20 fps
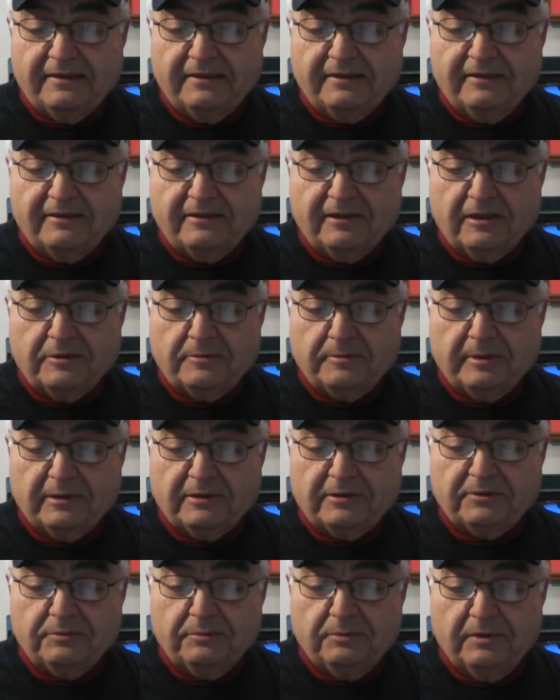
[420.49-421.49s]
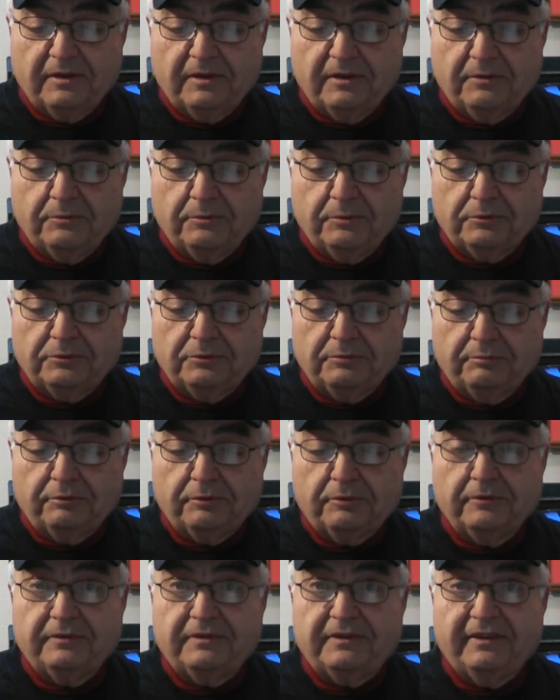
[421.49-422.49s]
The suspect's wound
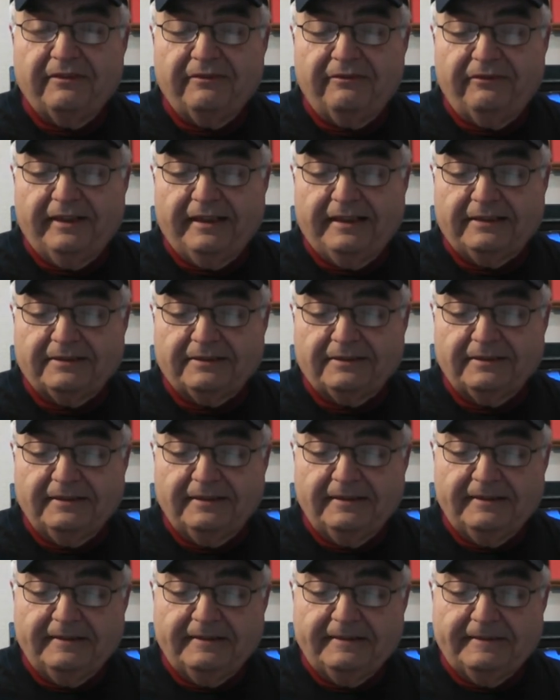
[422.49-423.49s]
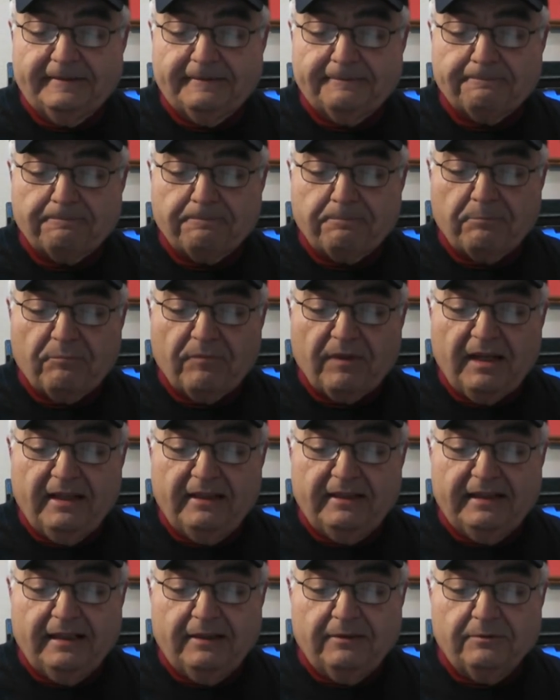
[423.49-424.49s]
proved fatal.
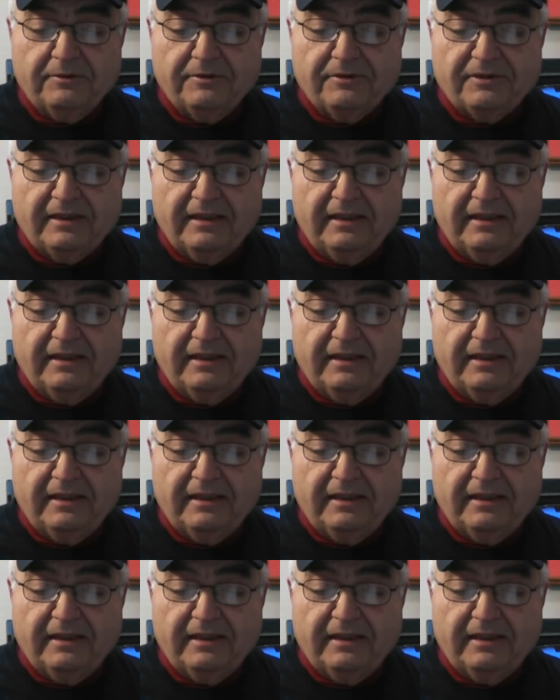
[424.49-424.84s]
And that was